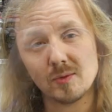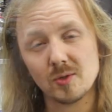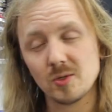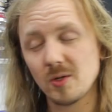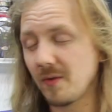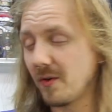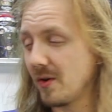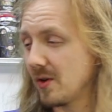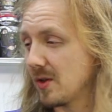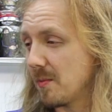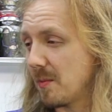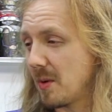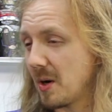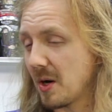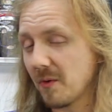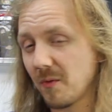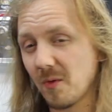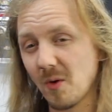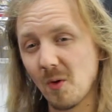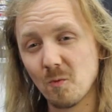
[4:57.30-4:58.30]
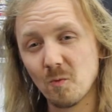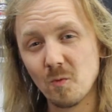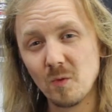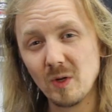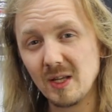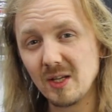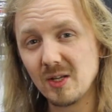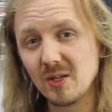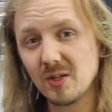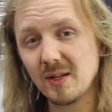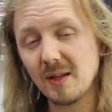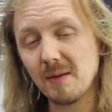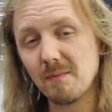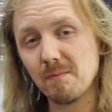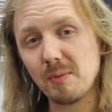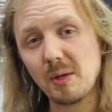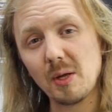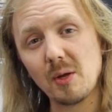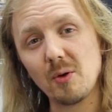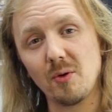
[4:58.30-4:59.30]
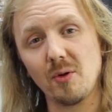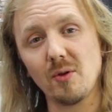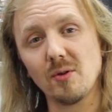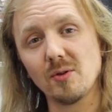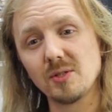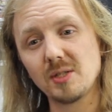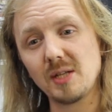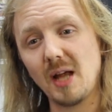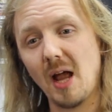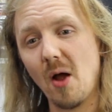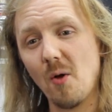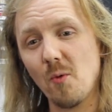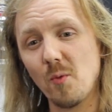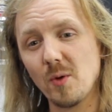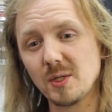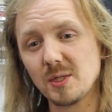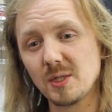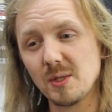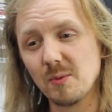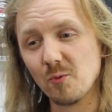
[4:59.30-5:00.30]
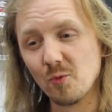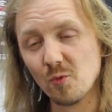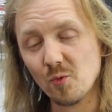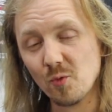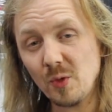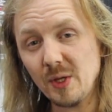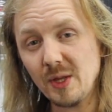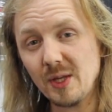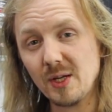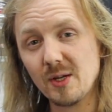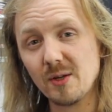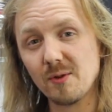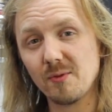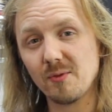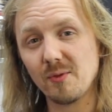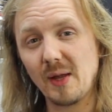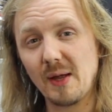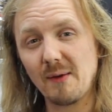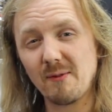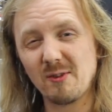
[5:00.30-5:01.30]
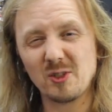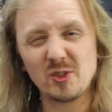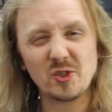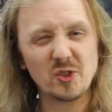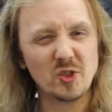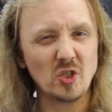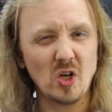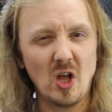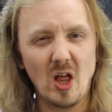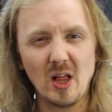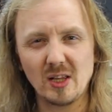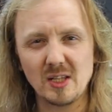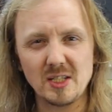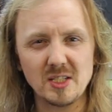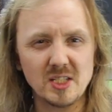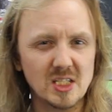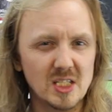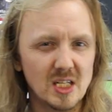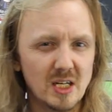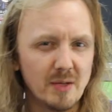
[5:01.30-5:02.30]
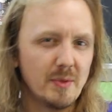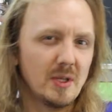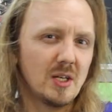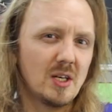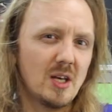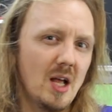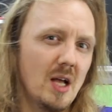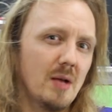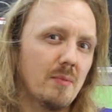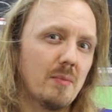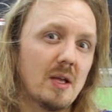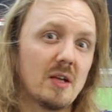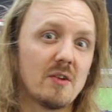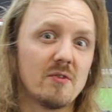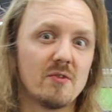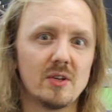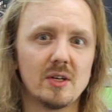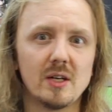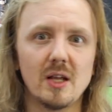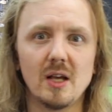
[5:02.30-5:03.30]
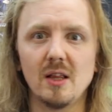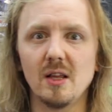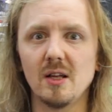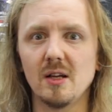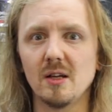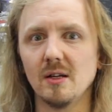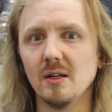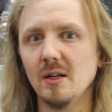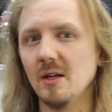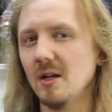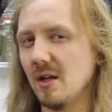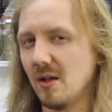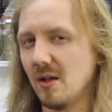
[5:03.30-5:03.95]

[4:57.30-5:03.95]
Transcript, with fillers: So if you're in the market for a really good imperial stout with some really good flavors, chocolate, cinnamon, nutmeg, vanilla,